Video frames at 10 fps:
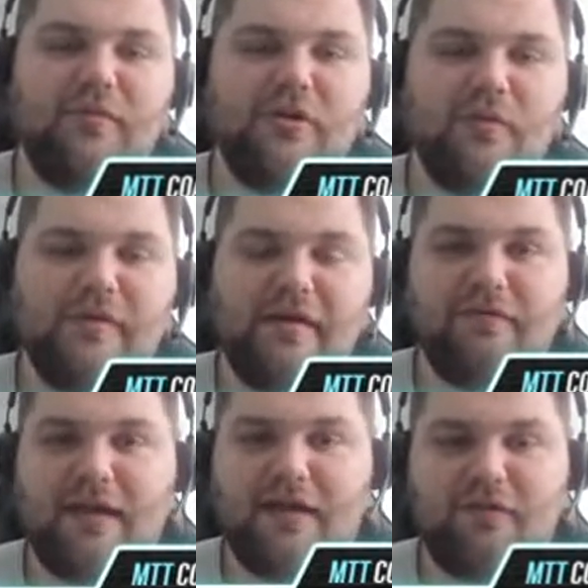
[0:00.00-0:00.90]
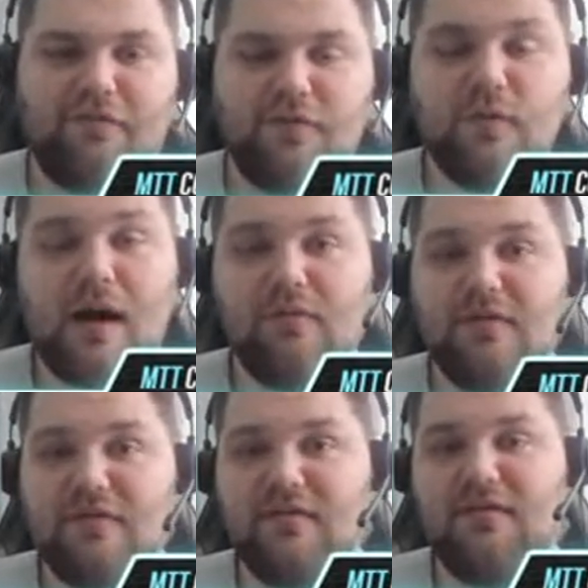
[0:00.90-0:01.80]
only have like a few
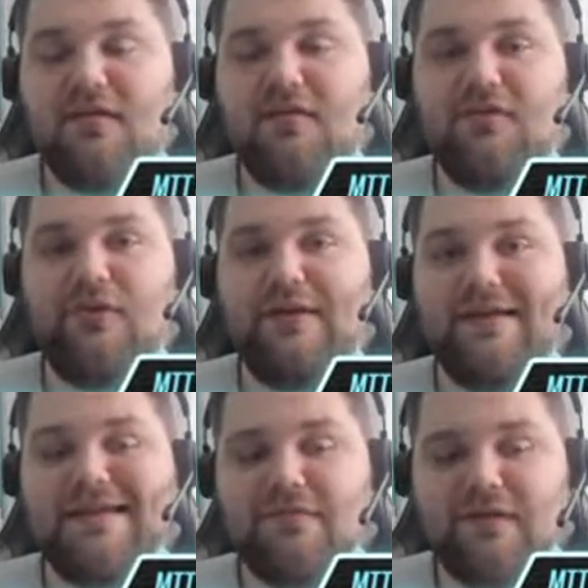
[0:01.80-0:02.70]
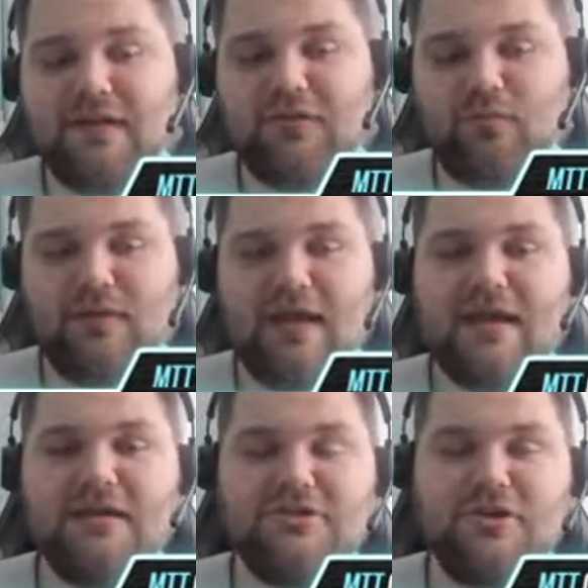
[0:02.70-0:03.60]
hours during the evening to
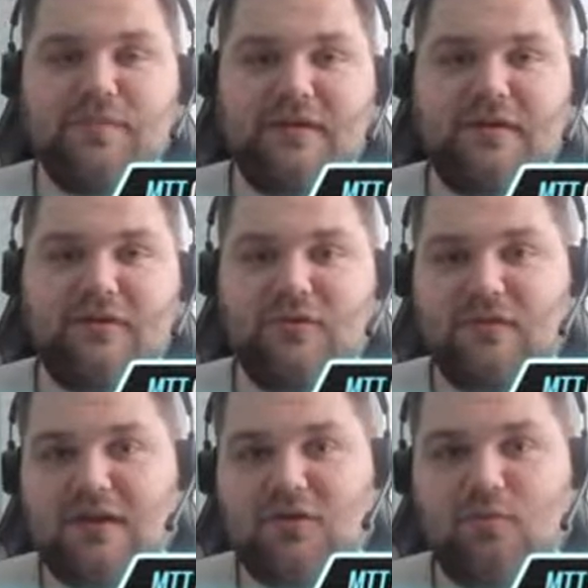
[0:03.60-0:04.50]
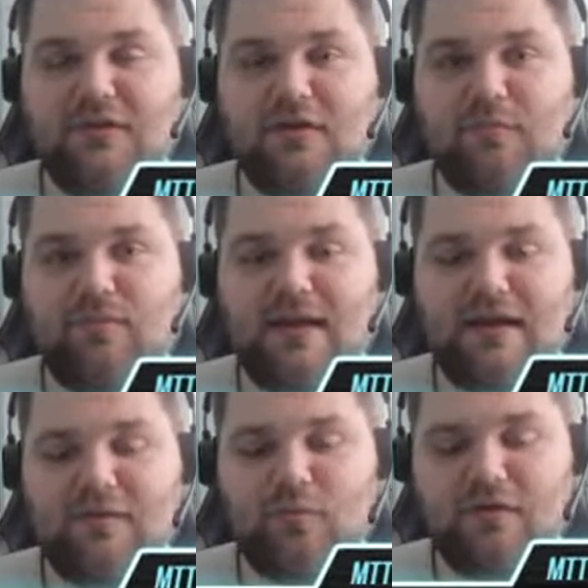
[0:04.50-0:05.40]
play, it should be clear to you that you will not
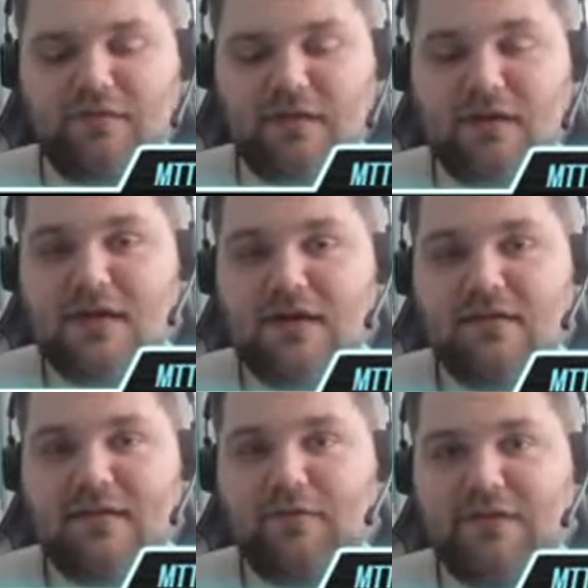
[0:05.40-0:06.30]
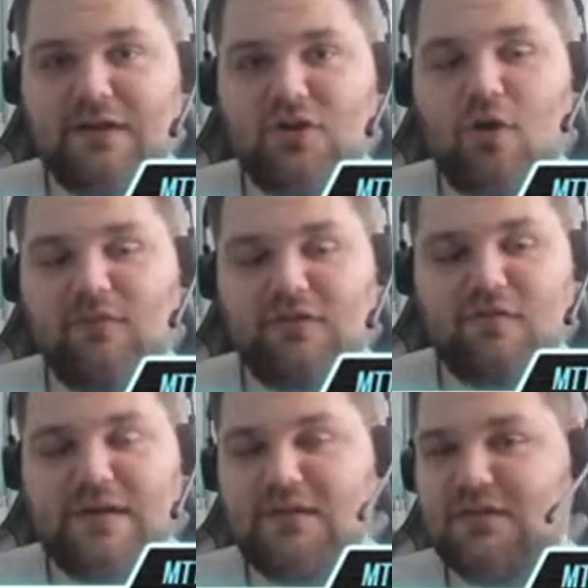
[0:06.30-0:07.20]
play some of the normal
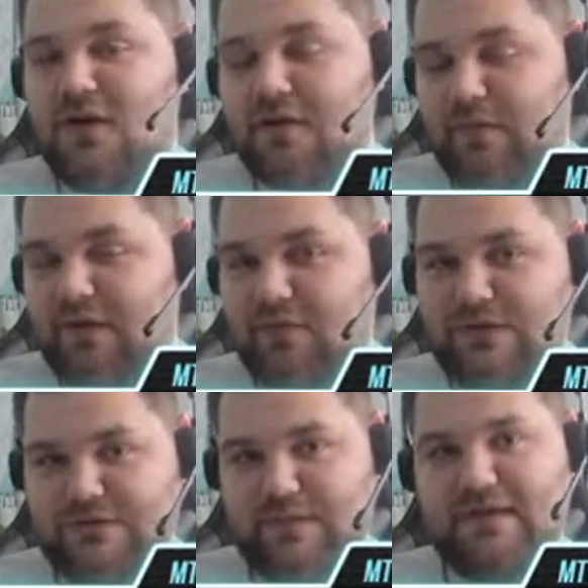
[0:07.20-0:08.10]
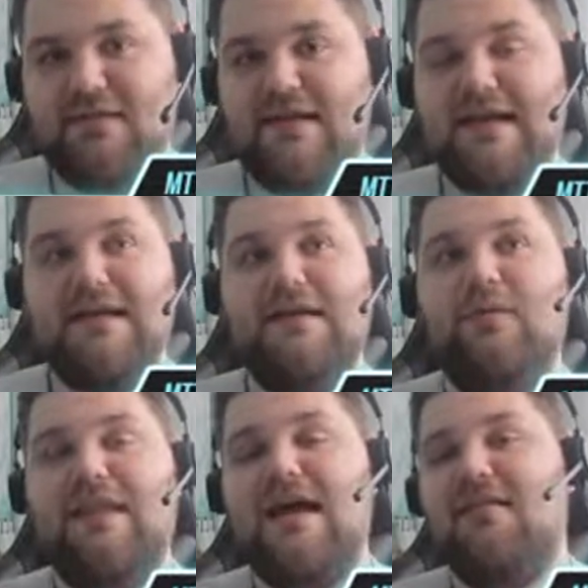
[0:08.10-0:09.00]
speed tournaments, which means they
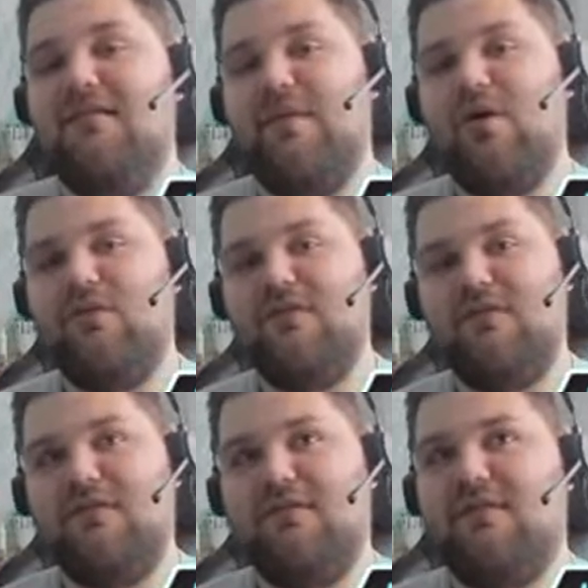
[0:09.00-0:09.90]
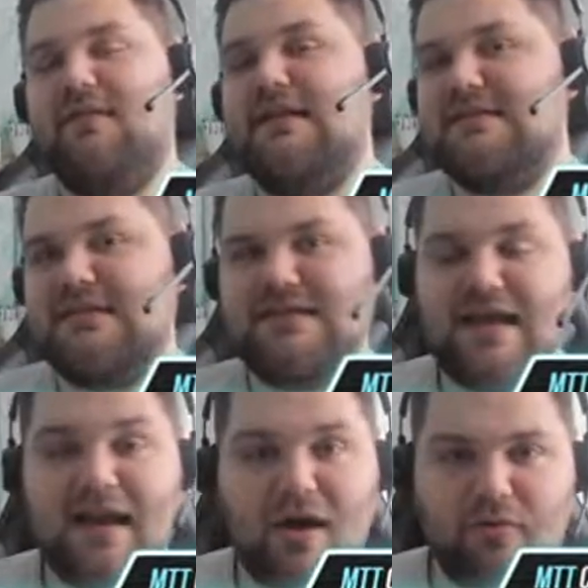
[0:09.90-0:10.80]
will last about 6 to
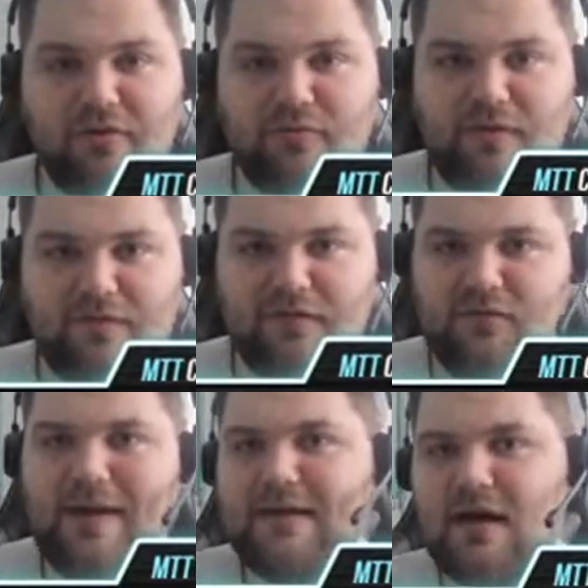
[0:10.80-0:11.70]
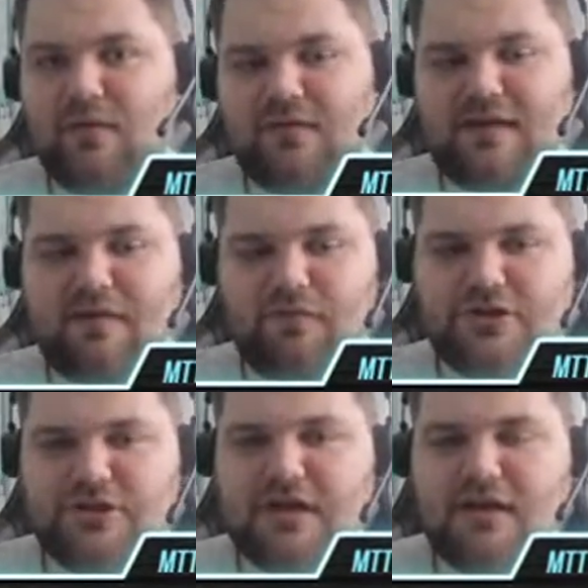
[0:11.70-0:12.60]
10 hours roughly, so 8 hours in average.